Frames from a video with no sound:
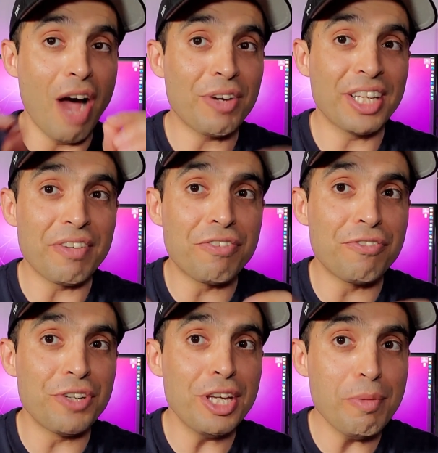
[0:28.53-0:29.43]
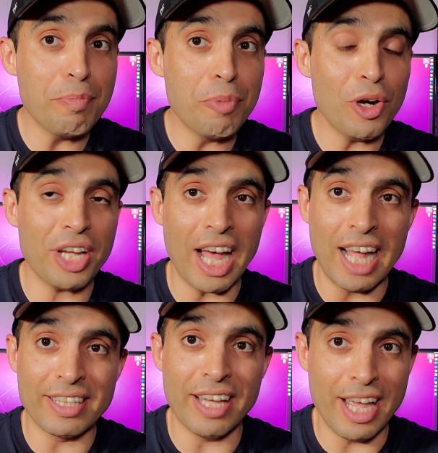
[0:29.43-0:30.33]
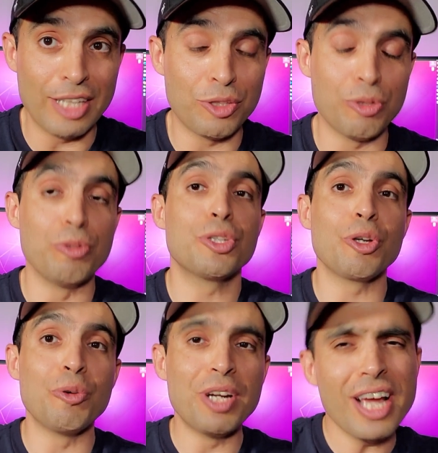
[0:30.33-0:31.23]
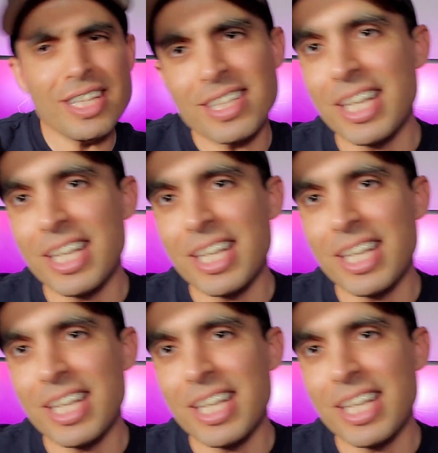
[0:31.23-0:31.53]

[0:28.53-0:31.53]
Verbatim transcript: I've got a free book at the end too. So let's